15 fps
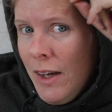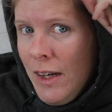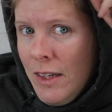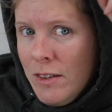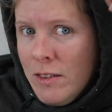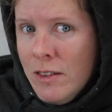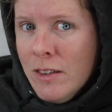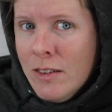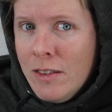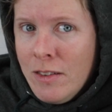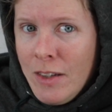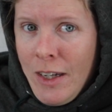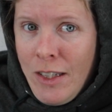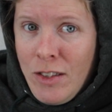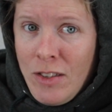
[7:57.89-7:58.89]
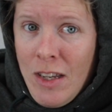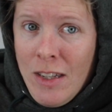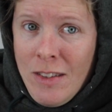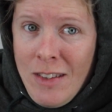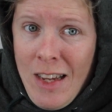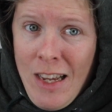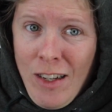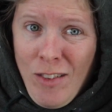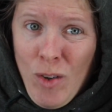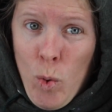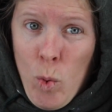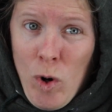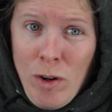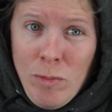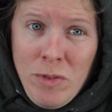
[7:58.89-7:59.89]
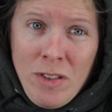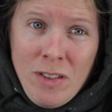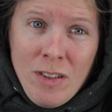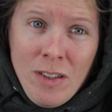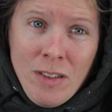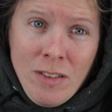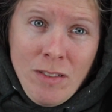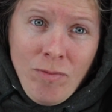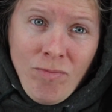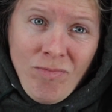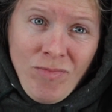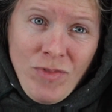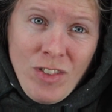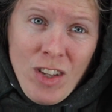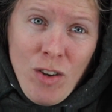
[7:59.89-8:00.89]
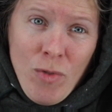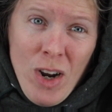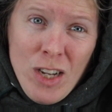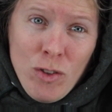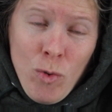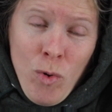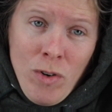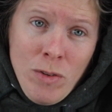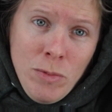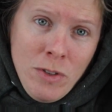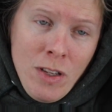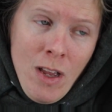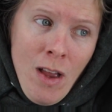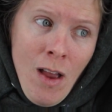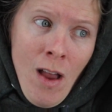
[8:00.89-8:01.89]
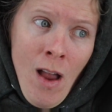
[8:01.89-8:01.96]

it's this like sunset orbs, sunrise orbs,